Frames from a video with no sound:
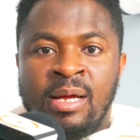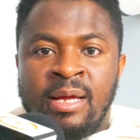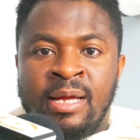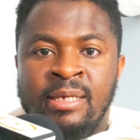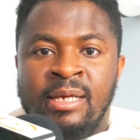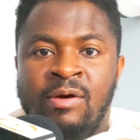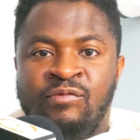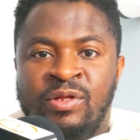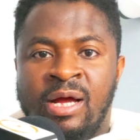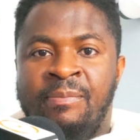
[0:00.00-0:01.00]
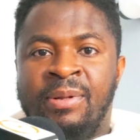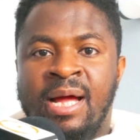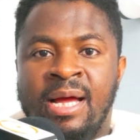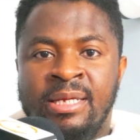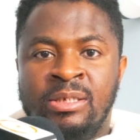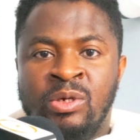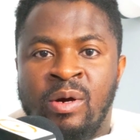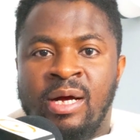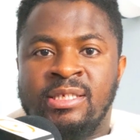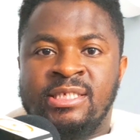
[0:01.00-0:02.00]
And after applying
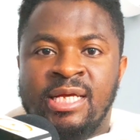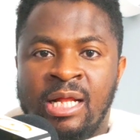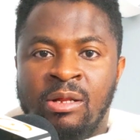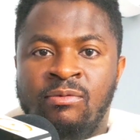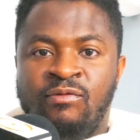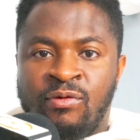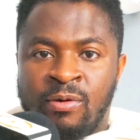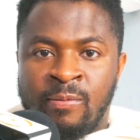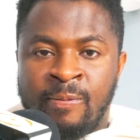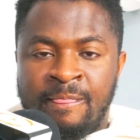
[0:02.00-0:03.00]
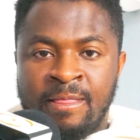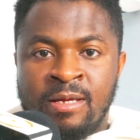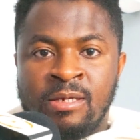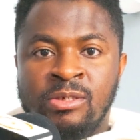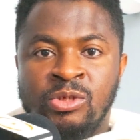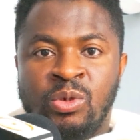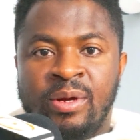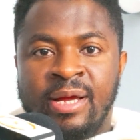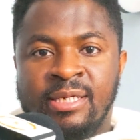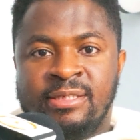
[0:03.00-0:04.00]
your asylum form,
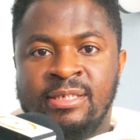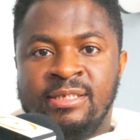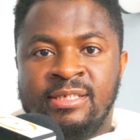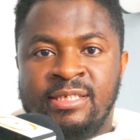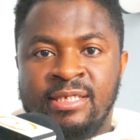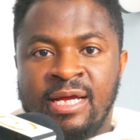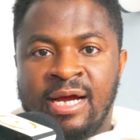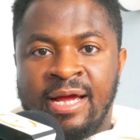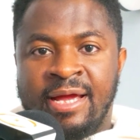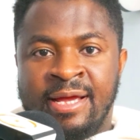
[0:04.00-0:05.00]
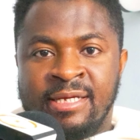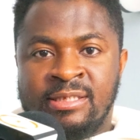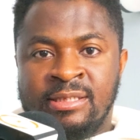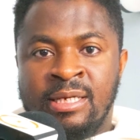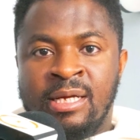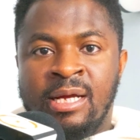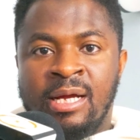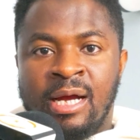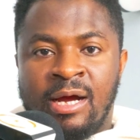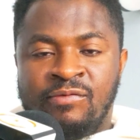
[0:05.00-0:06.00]
USCIS
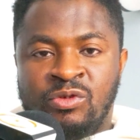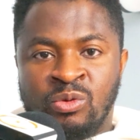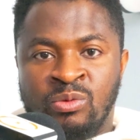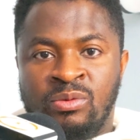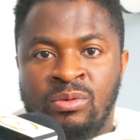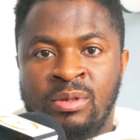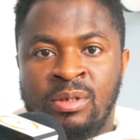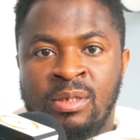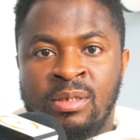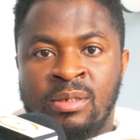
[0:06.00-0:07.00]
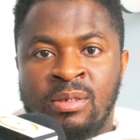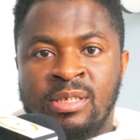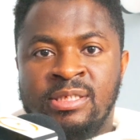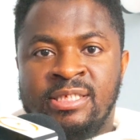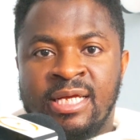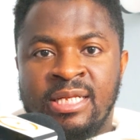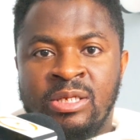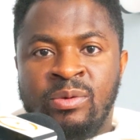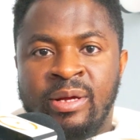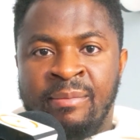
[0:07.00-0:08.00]
have to send
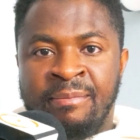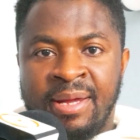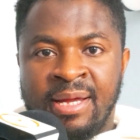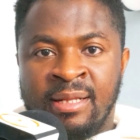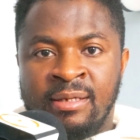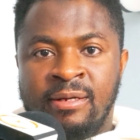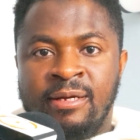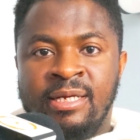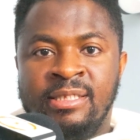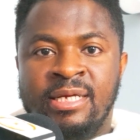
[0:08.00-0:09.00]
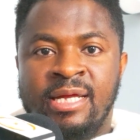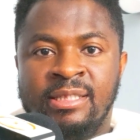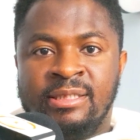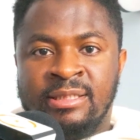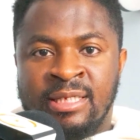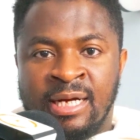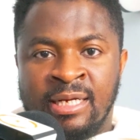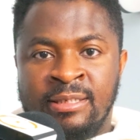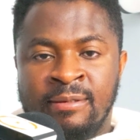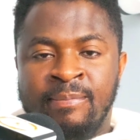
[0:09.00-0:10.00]
you a mail indicating
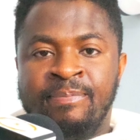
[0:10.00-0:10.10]
that